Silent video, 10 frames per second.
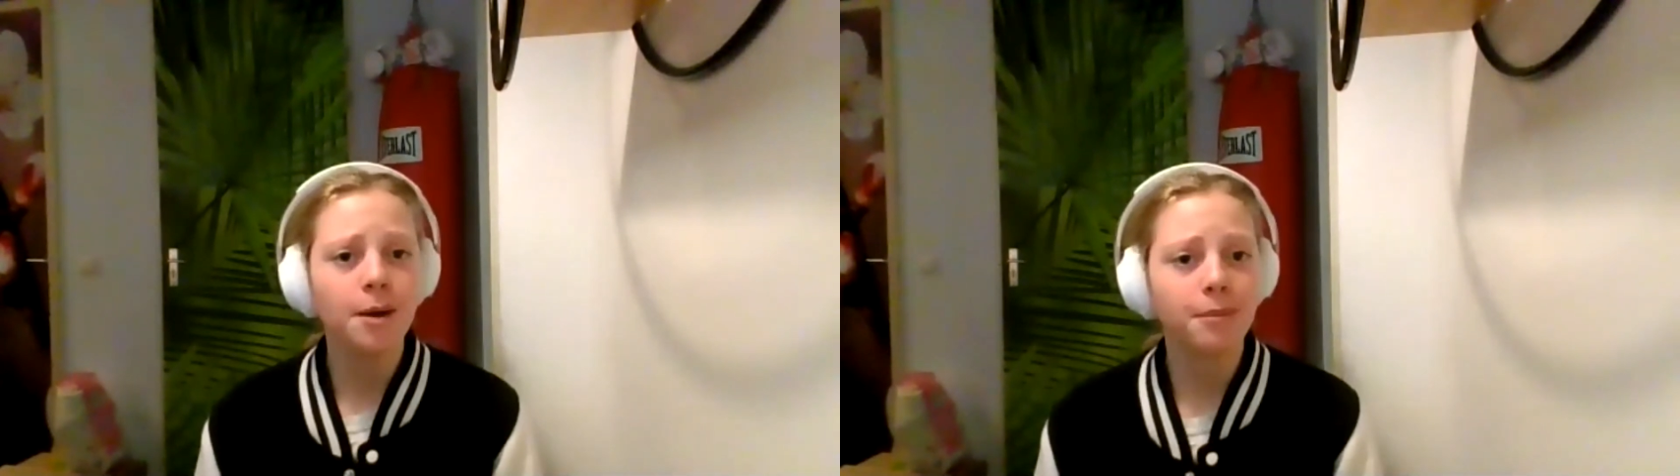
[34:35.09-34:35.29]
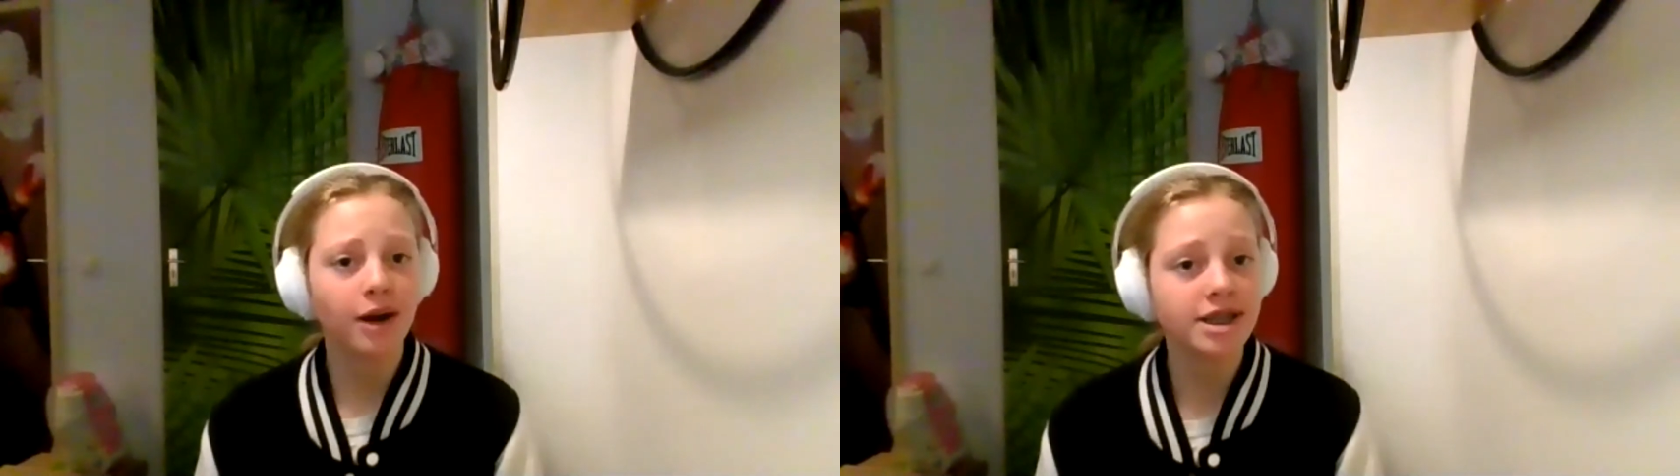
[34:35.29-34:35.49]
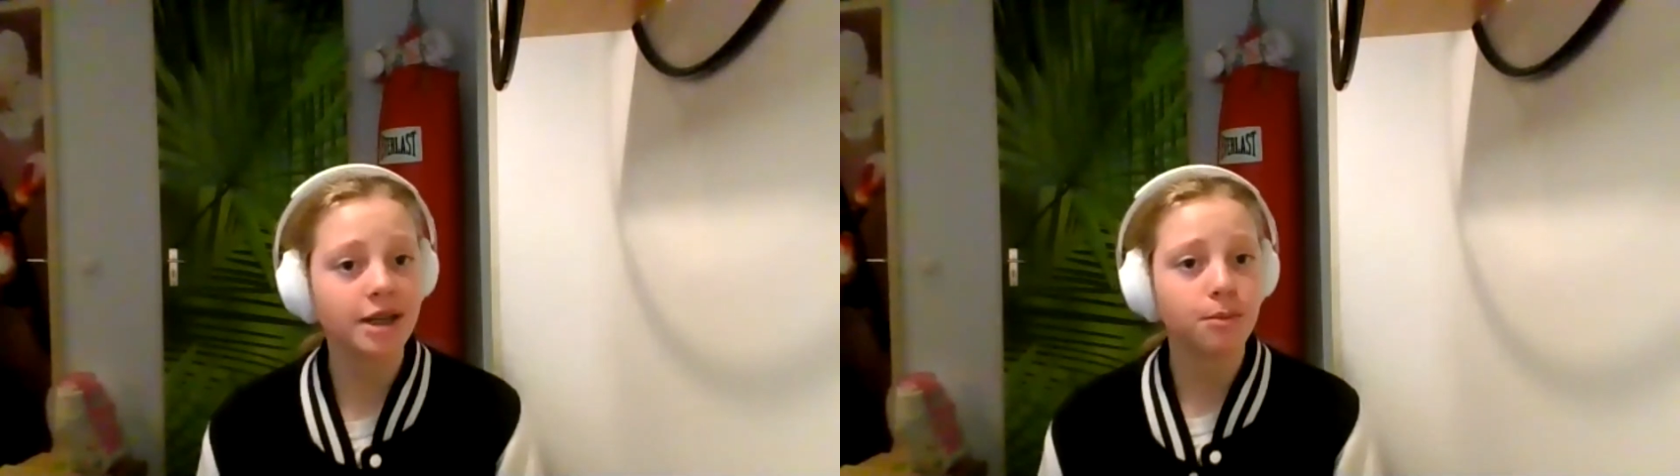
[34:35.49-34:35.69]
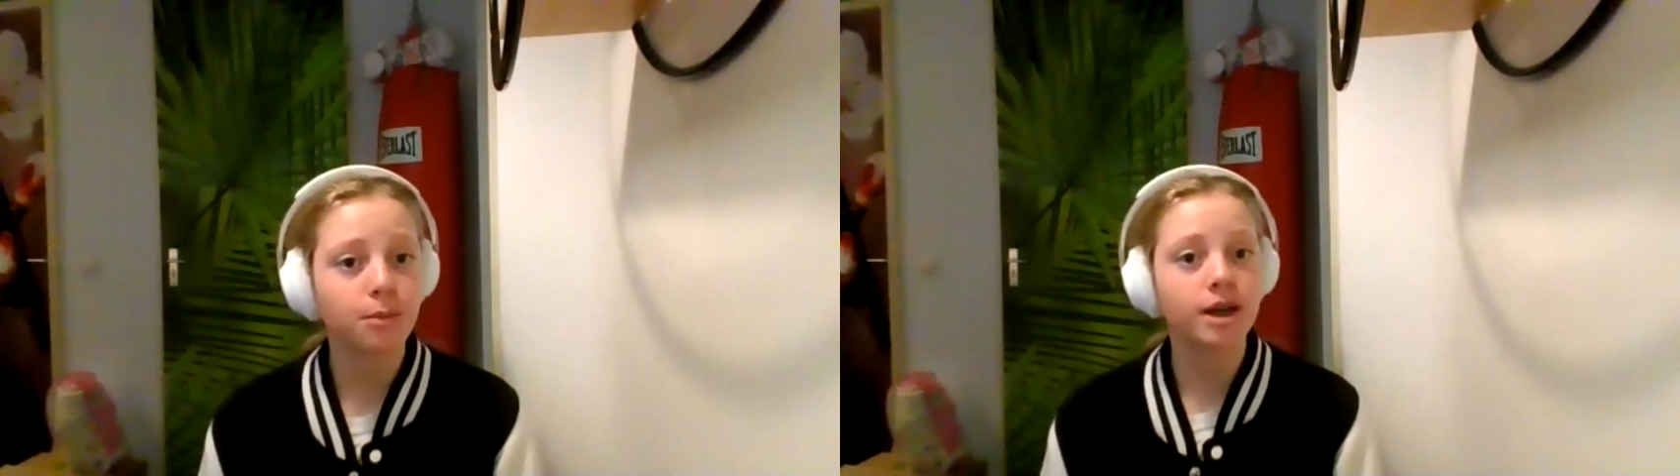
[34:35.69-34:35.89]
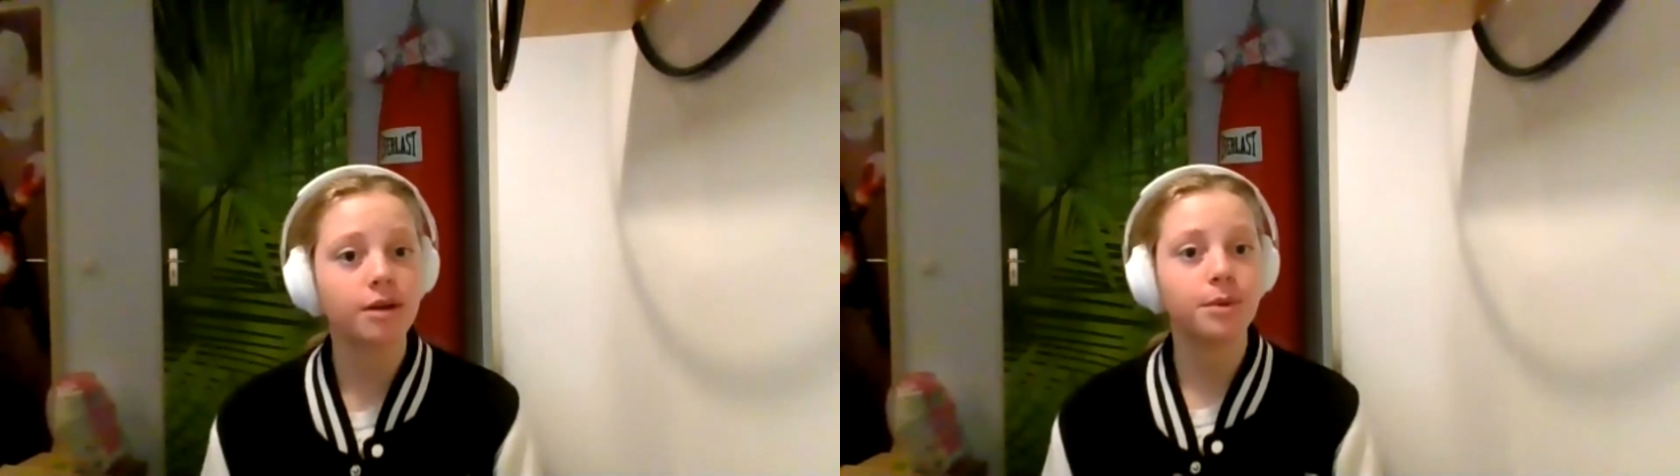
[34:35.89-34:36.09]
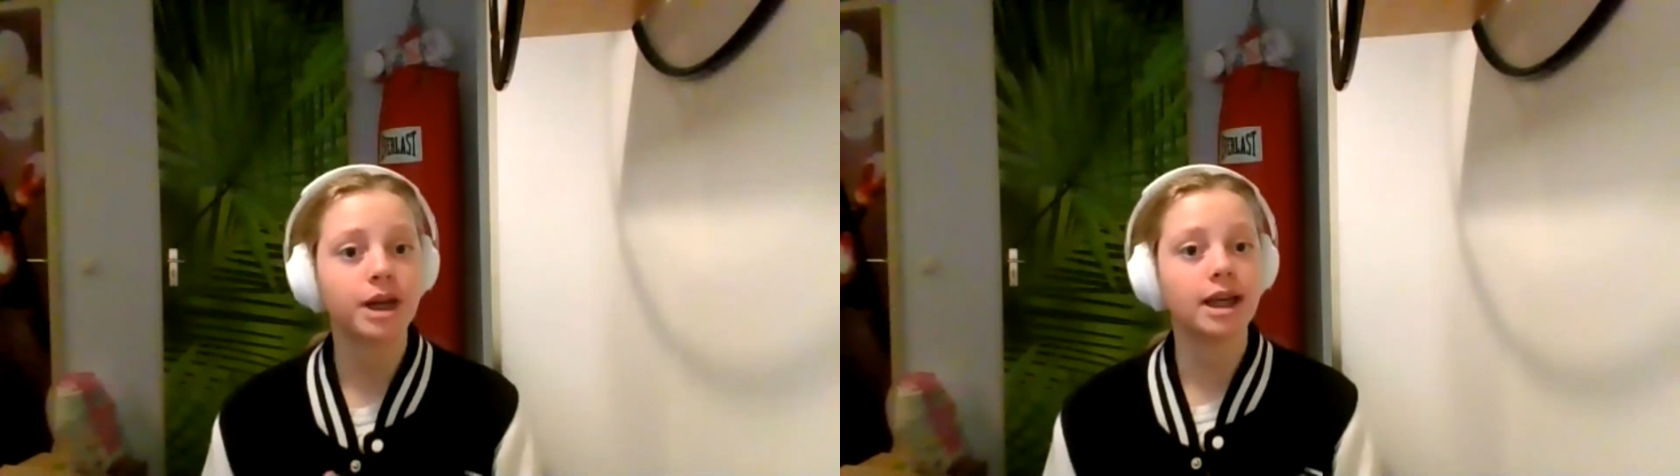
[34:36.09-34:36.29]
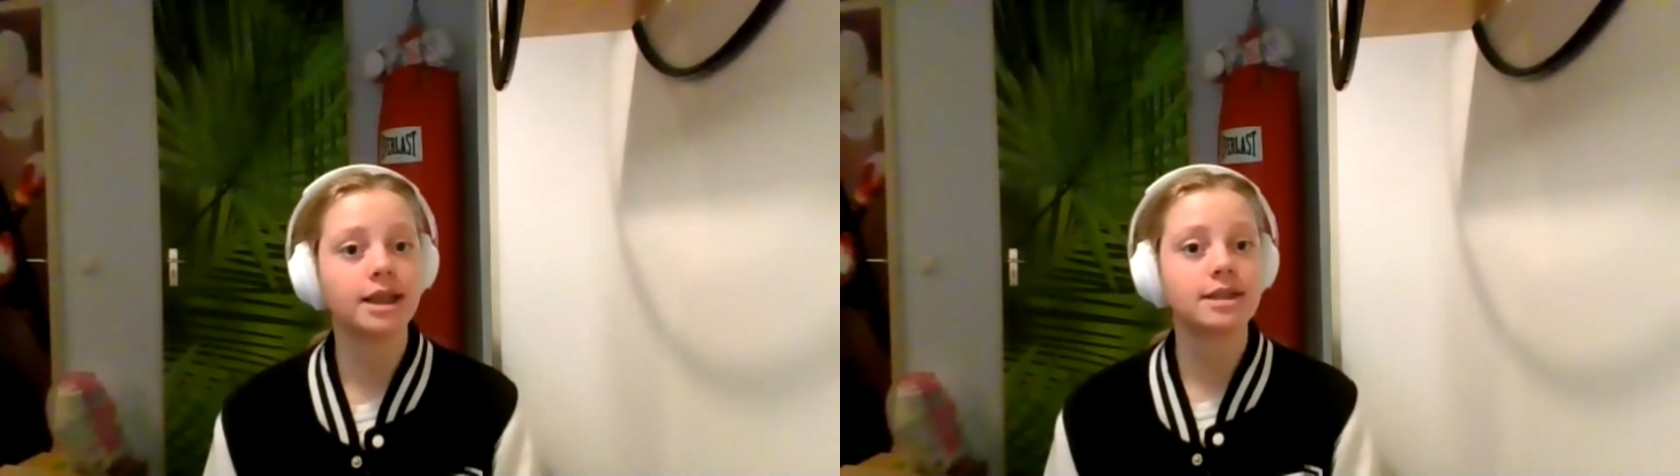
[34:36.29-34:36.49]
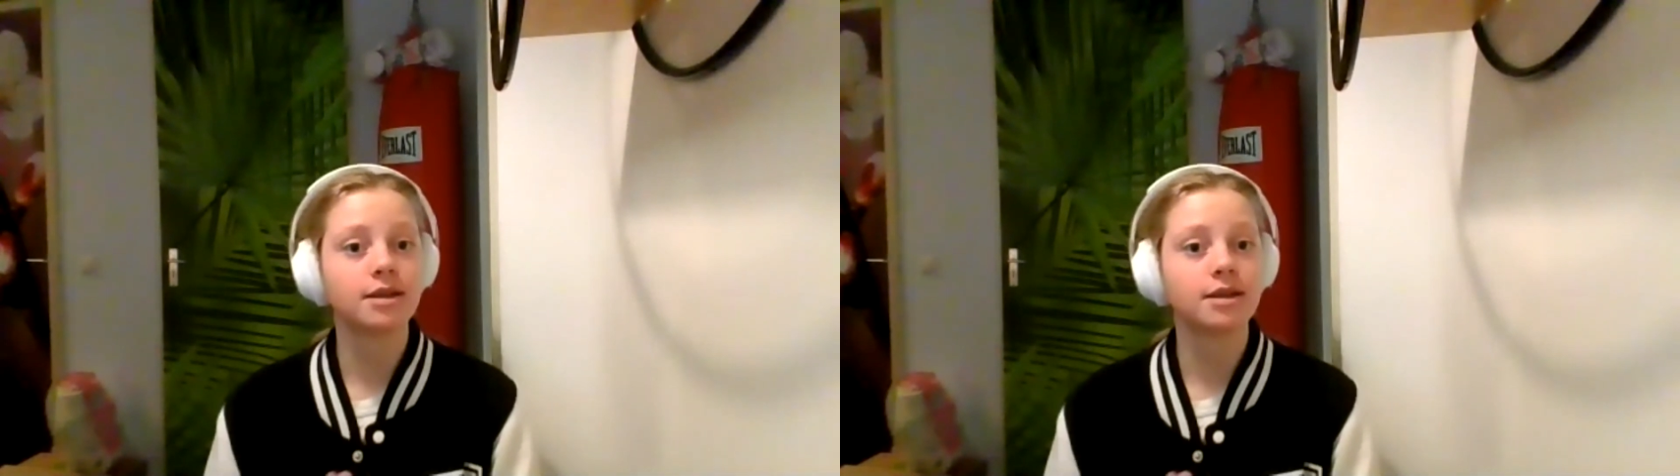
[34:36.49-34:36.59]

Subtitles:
project were with